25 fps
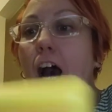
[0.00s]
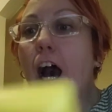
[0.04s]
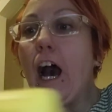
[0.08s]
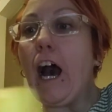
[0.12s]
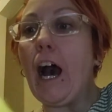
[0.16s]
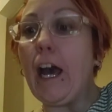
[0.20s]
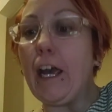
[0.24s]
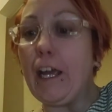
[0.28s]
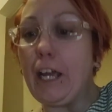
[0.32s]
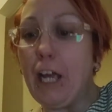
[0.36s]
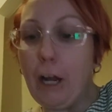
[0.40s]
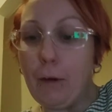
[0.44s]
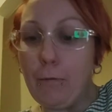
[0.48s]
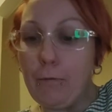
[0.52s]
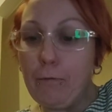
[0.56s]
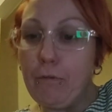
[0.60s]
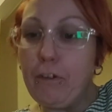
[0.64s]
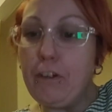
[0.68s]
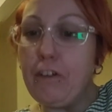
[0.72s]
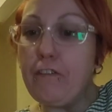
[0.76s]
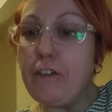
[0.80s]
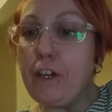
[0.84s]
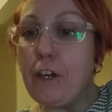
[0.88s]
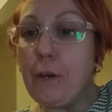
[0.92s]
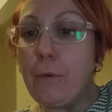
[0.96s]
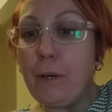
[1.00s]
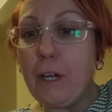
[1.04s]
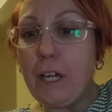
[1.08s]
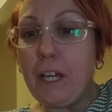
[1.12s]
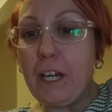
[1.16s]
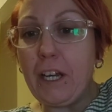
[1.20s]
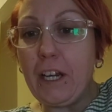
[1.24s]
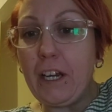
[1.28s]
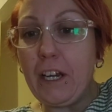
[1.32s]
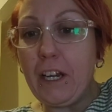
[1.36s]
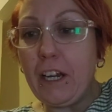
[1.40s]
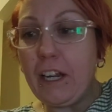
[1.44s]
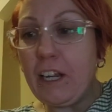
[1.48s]
I am
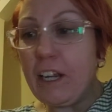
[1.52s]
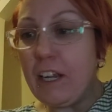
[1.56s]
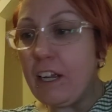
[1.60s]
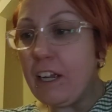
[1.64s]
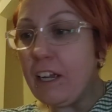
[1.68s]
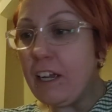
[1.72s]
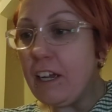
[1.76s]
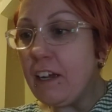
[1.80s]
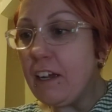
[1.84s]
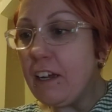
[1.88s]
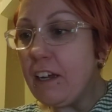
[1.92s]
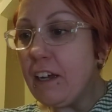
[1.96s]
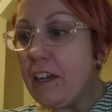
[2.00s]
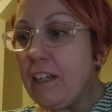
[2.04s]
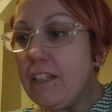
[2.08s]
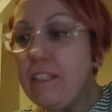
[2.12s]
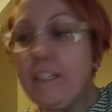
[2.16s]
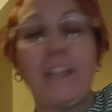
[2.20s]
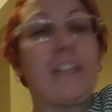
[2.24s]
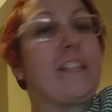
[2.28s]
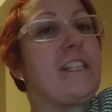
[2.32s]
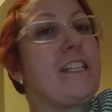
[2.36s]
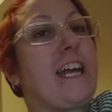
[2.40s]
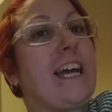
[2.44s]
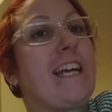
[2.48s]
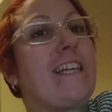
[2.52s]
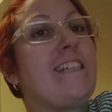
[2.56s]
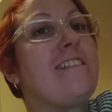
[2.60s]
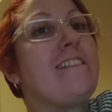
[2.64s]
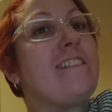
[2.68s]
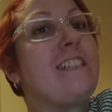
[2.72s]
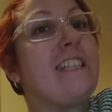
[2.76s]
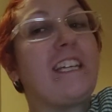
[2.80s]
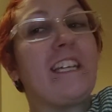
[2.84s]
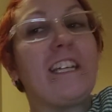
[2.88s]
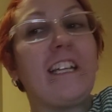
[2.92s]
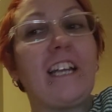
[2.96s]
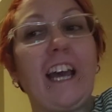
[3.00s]
reviewing the
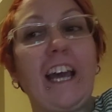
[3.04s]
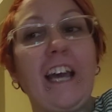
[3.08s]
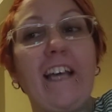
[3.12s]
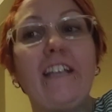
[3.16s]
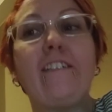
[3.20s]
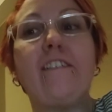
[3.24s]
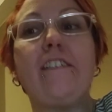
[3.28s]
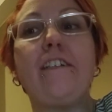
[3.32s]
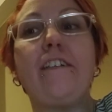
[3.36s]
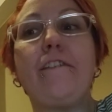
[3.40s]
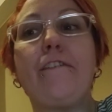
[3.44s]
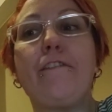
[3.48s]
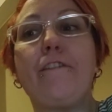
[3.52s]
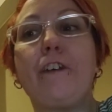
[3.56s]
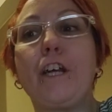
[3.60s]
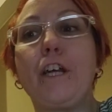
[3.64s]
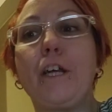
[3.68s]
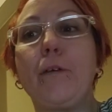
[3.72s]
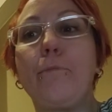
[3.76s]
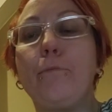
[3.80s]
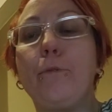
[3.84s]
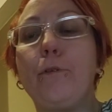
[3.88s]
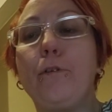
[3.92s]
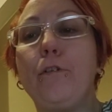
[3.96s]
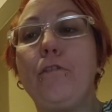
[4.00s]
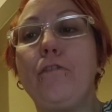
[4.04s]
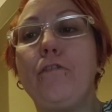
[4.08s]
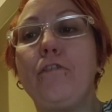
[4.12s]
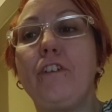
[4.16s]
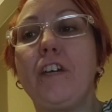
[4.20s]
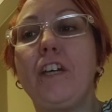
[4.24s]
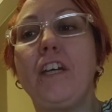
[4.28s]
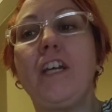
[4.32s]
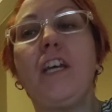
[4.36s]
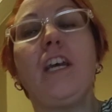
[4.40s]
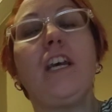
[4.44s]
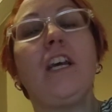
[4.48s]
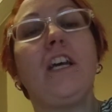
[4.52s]
1983
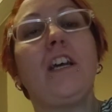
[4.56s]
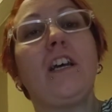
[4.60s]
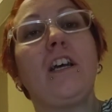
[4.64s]
movie